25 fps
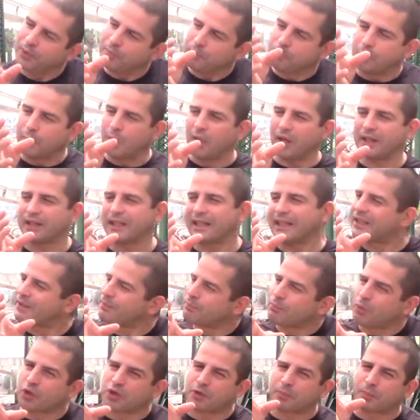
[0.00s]
But it's
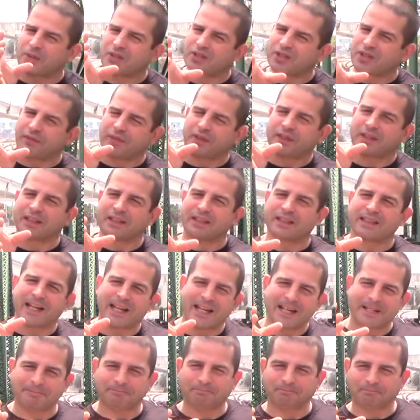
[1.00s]
more specific than
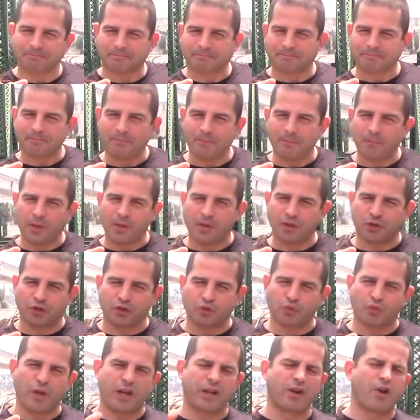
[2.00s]
that. Because
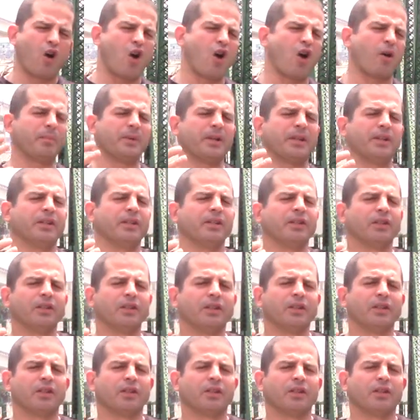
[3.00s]
Red Army
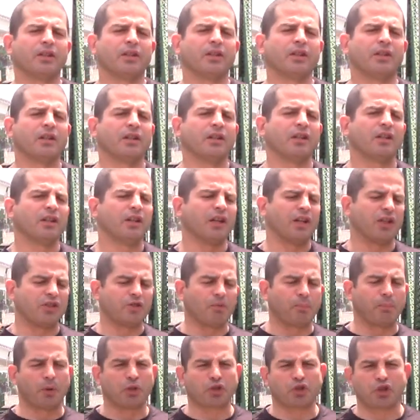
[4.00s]
is
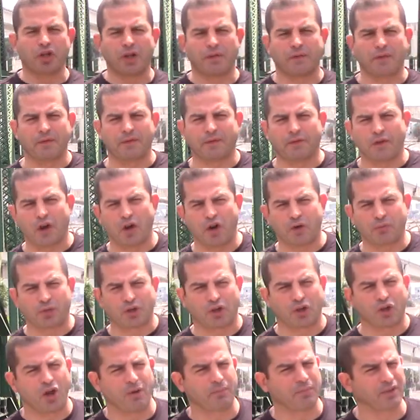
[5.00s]
a bunch of different firms
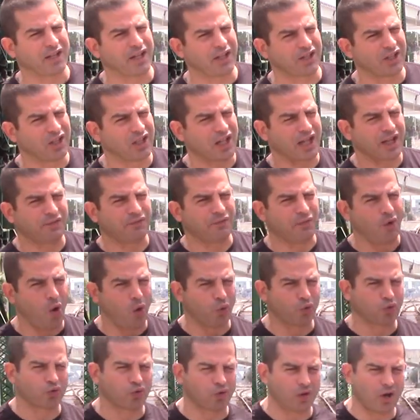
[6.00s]
that come together like
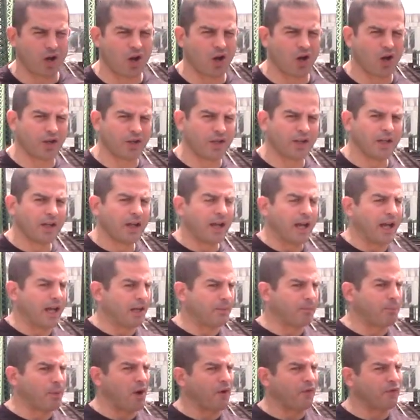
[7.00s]
Voltron. And
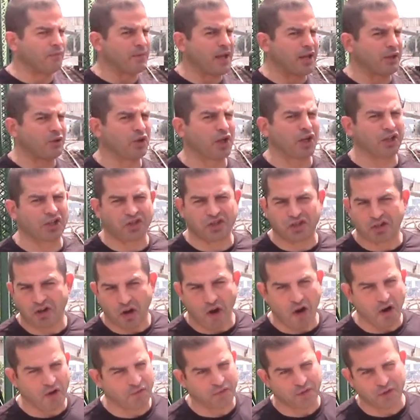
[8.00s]
apart from that, you got the
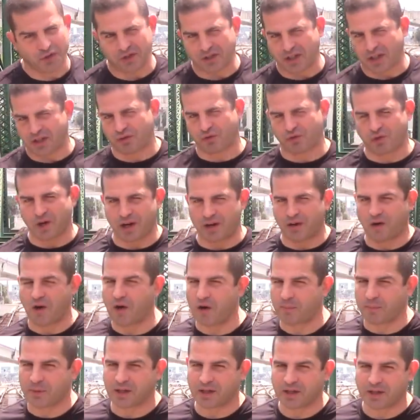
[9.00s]
Scarfers, that's Red
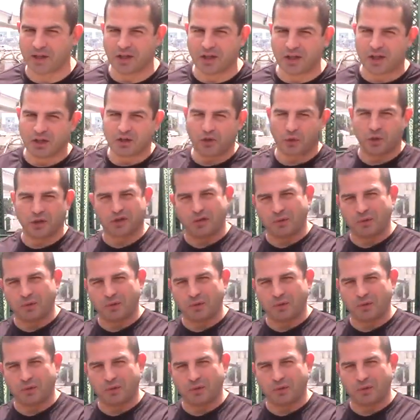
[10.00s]
Army. So it's